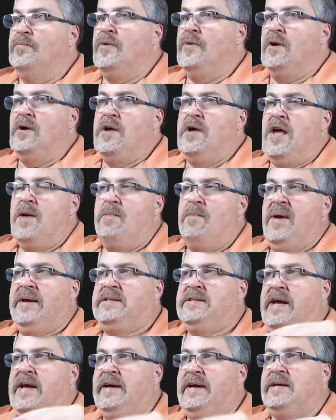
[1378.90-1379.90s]
It may
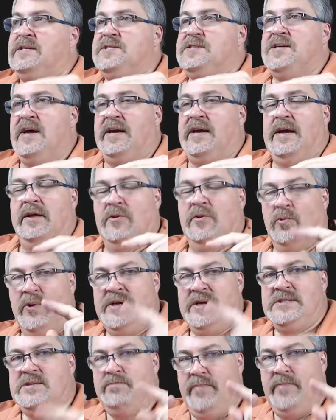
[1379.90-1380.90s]
take a second. The
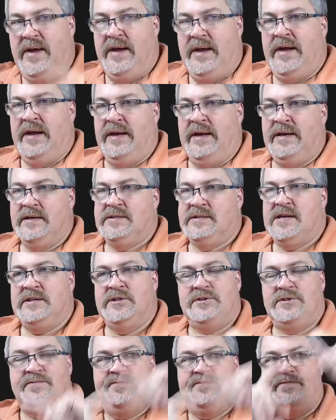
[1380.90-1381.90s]
reason being is I
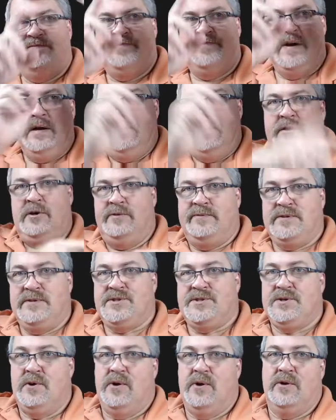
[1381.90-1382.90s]
just fired off a
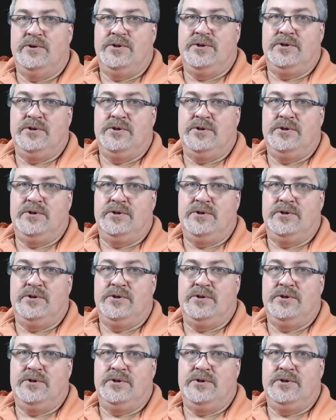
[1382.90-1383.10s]
search